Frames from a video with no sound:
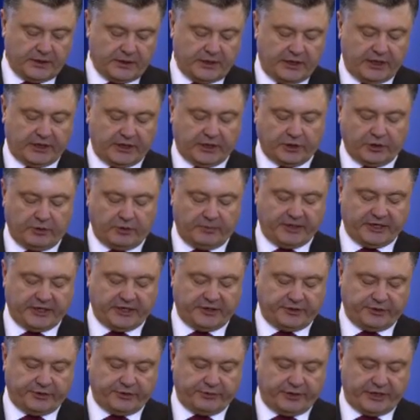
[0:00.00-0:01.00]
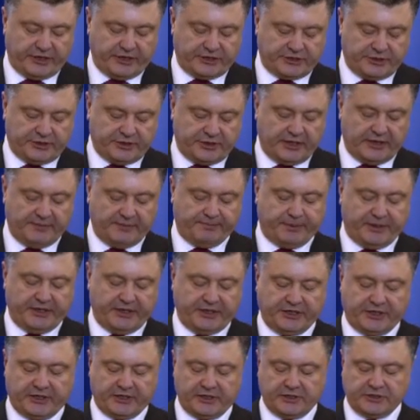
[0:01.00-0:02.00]
Economic integration and
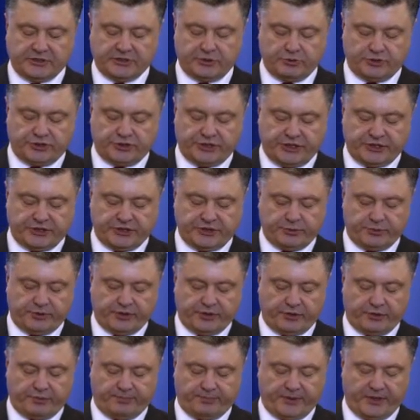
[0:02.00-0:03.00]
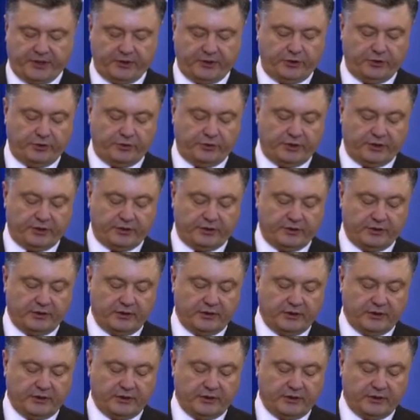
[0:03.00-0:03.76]
political association with the European Union.